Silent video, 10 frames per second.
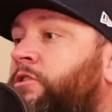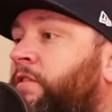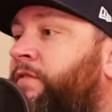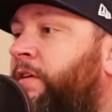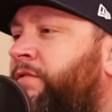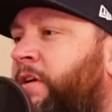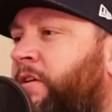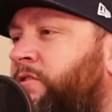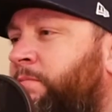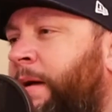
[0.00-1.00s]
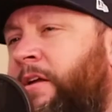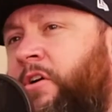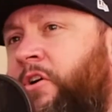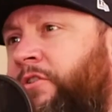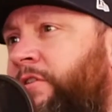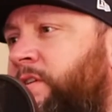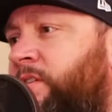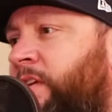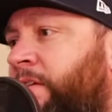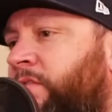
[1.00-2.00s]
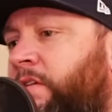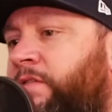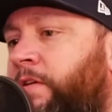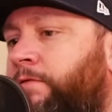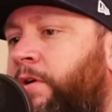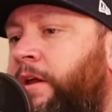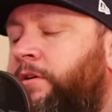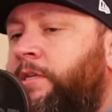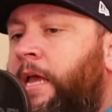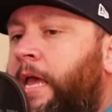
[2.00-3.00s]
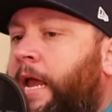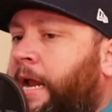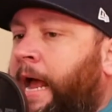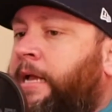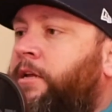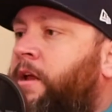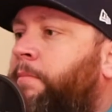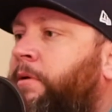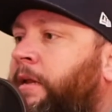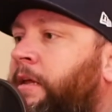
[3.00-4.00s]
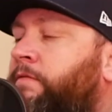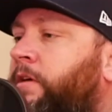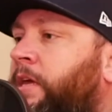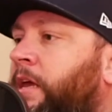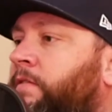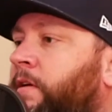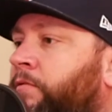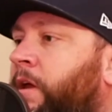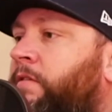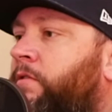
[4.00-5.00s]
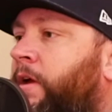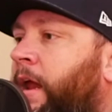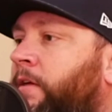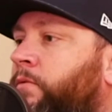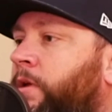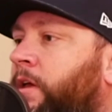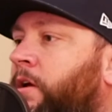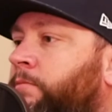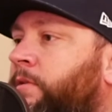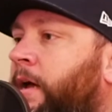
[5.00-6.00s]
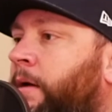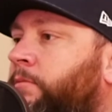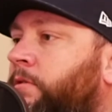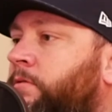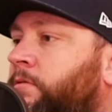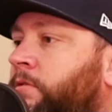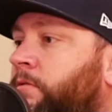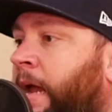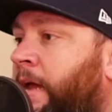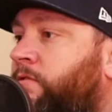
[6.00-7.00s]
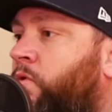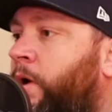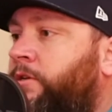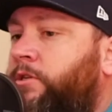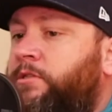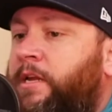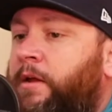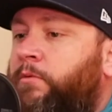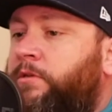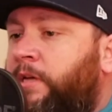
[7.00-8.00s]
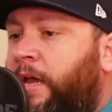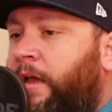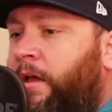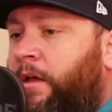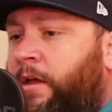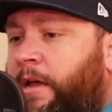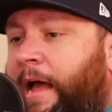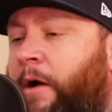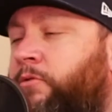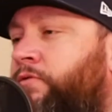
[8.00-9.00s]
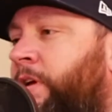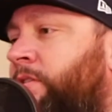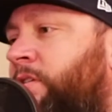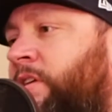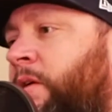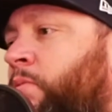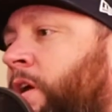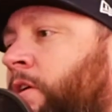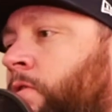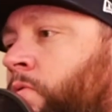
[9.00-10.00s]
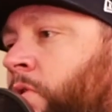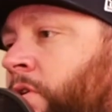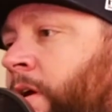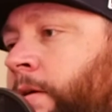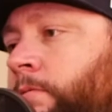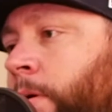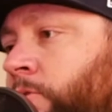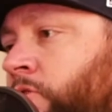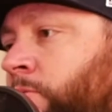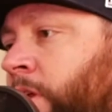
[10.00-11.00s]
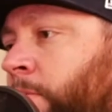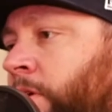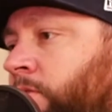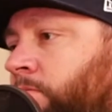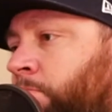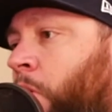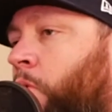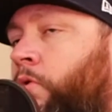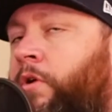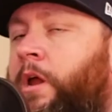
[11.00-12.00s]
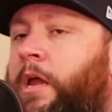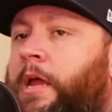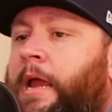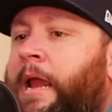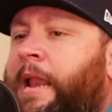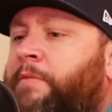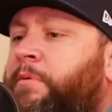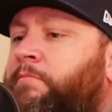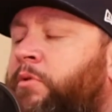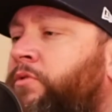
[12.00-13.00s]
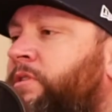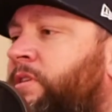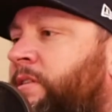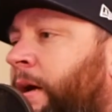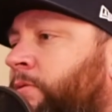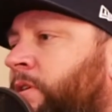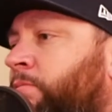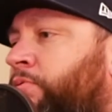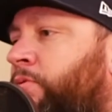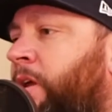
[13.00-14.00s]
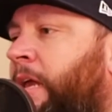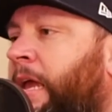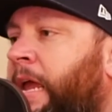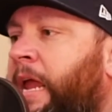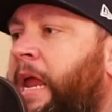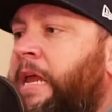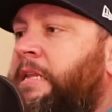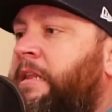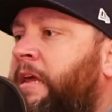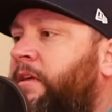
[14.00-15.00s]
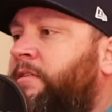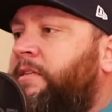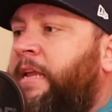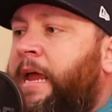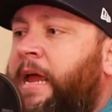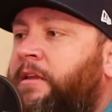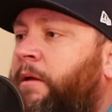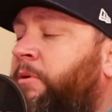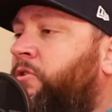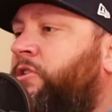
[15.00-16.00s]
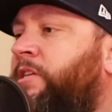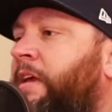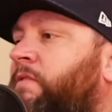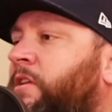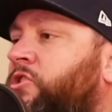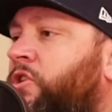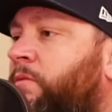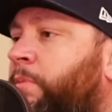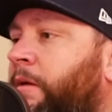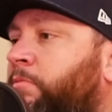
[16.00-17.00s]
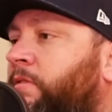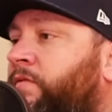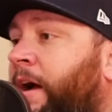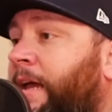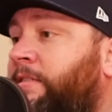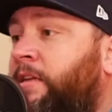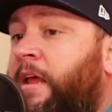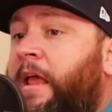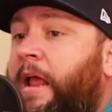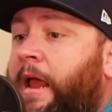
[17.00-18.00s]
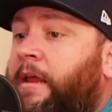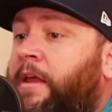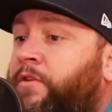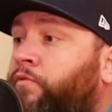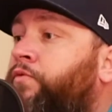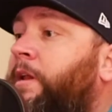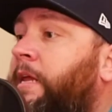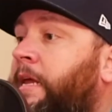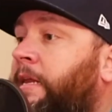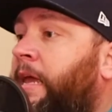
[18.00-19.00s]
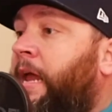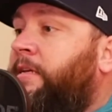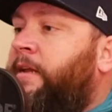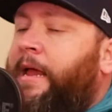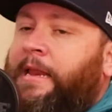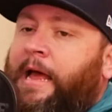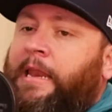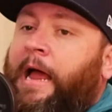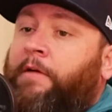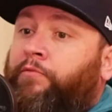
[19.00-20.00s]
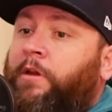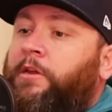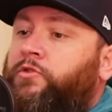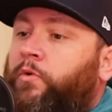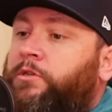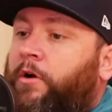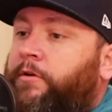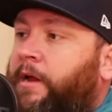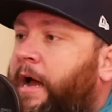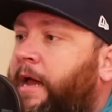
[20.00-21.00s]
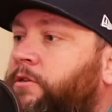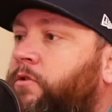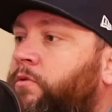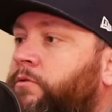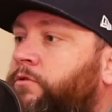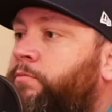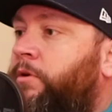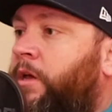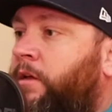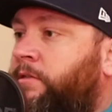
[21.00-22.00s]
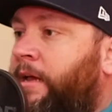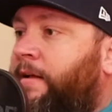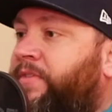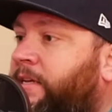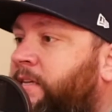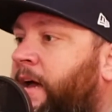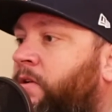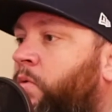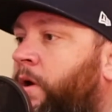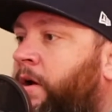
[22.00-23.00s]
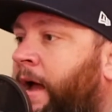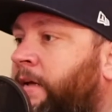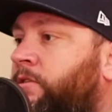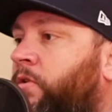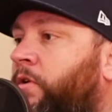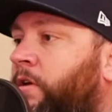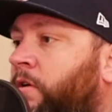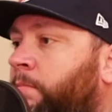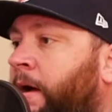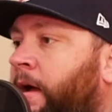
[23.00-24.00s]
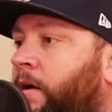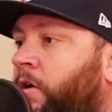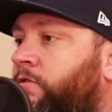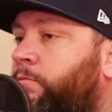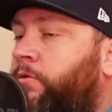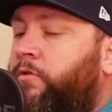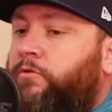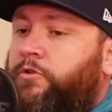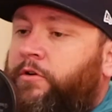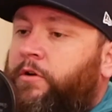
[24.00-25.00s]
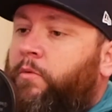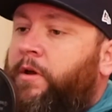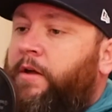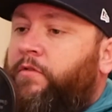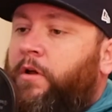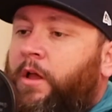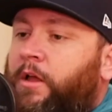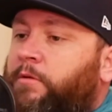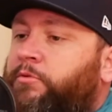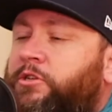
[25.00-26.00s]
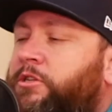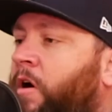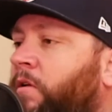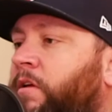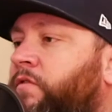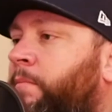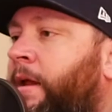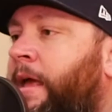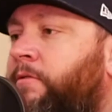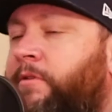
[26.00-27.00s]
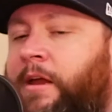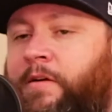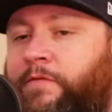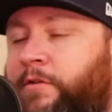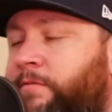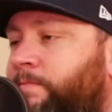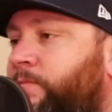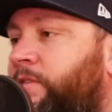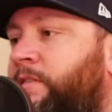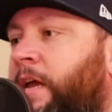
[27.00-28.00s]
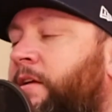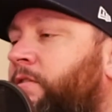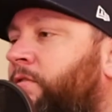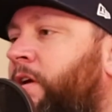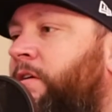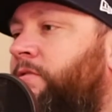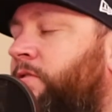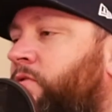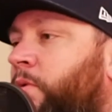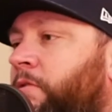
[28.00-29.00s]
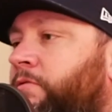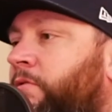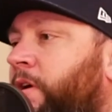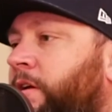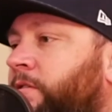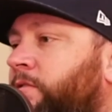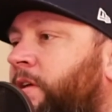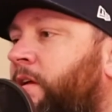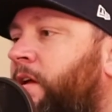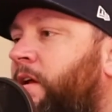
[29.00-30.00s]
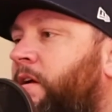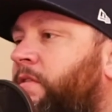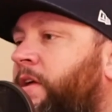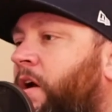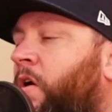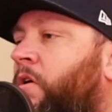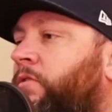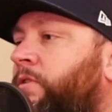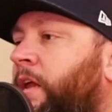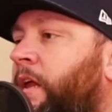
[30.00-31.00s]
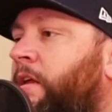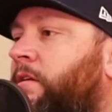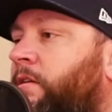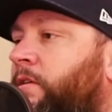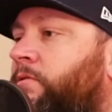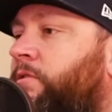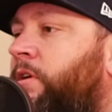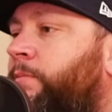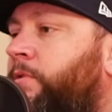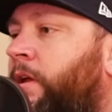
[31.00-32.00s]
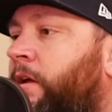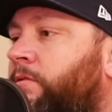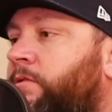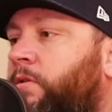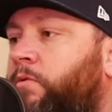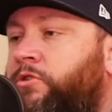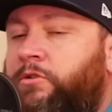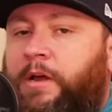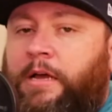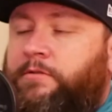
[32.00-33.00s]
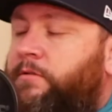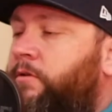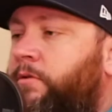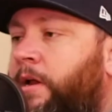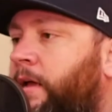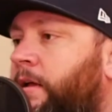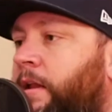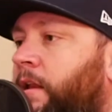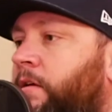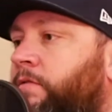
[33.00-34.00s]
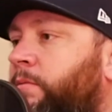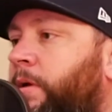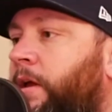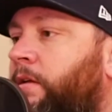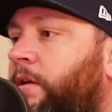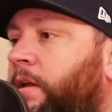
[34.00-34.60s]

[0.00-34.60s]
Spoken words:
just the fifth graders, about 170 fifth graders. And I could not believe the kids that raised their hands when it come time to ask questions. And I was raised the same way you were. I'm assuming they means poor. And I've been bullied since I was in pre-K and this and that. And I mean, you're just giving these young people advice and they're really engaged. And I really enjoy talking to schoolers because that's kind of where I started on my entrepreneurial journey or whatever. But just all of them, man. I don't care if they're second graders or 12th graders. They all need a little something else. So what you guys are doing, I love it, man.